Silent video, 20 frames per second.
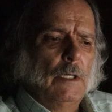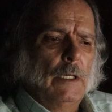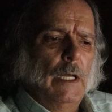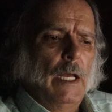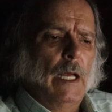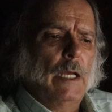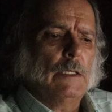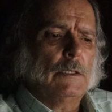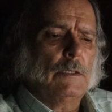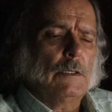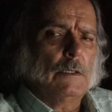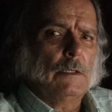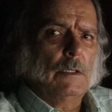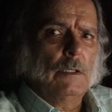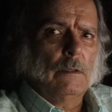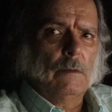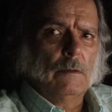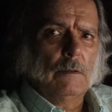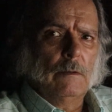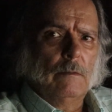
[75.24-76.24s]
as
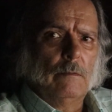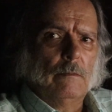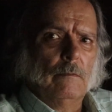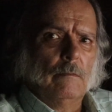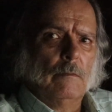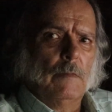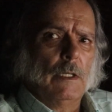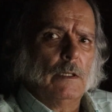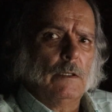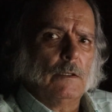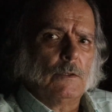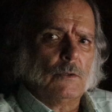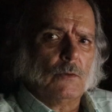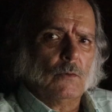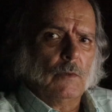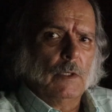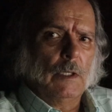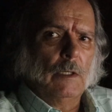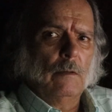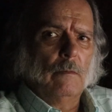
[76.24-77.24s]
the months
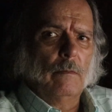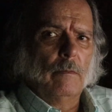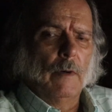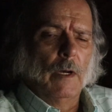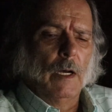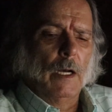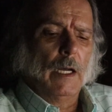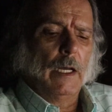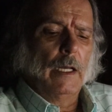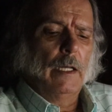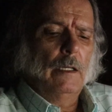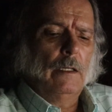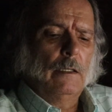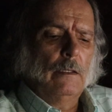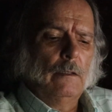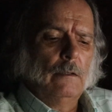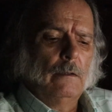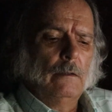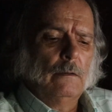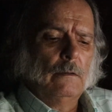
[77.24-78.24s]
went by,
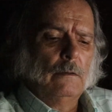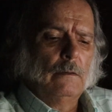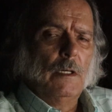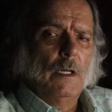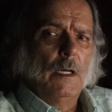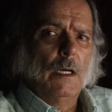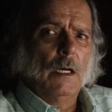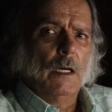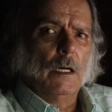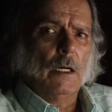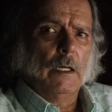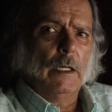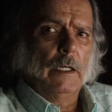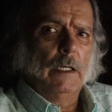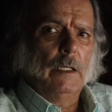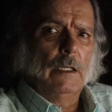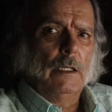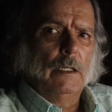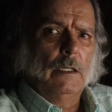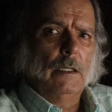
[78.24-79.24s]

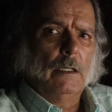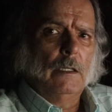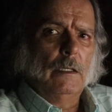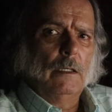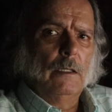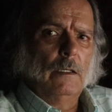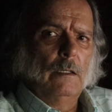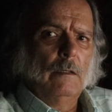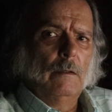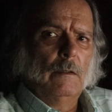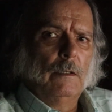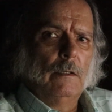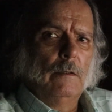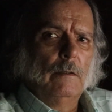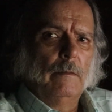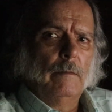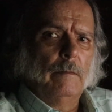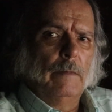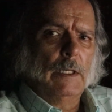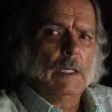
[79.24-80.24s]
I
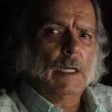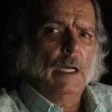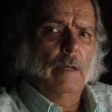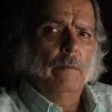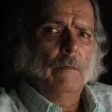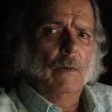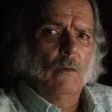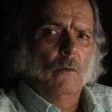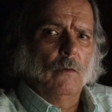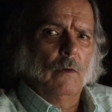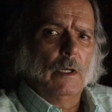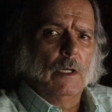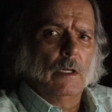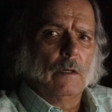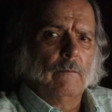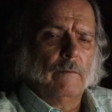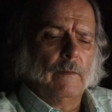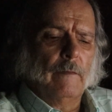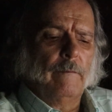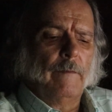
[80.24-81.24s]
became aware
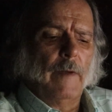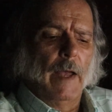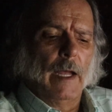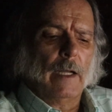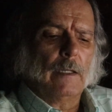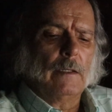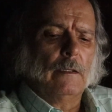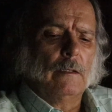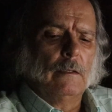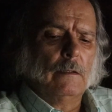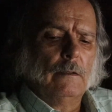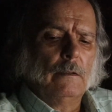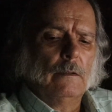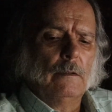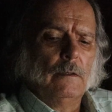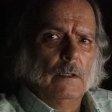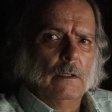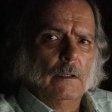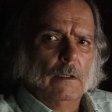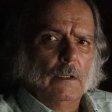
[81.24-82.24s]
of the fact
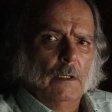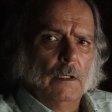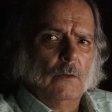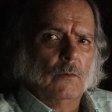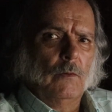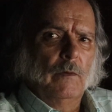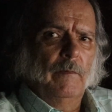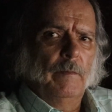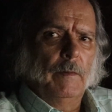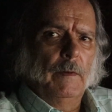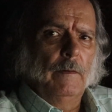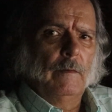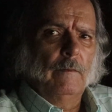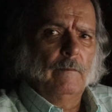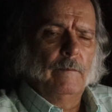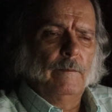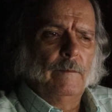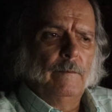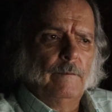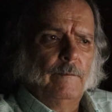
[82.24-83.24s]
that we've
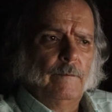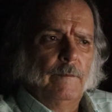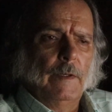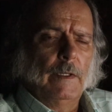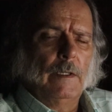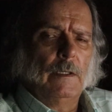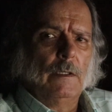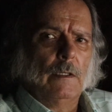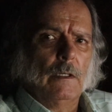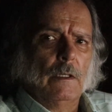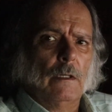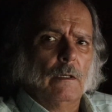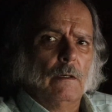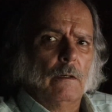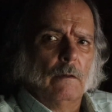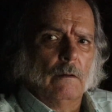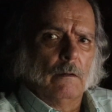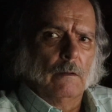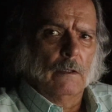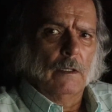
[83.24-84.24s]
been fed a
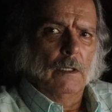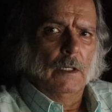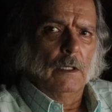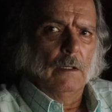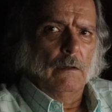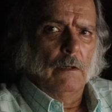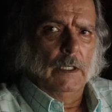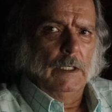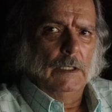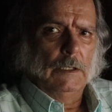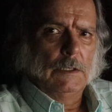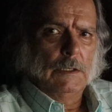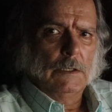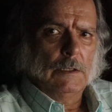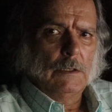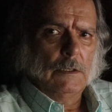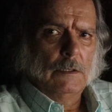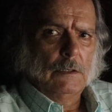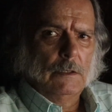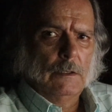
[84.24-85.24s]
lot of
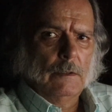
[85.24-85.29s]
lies.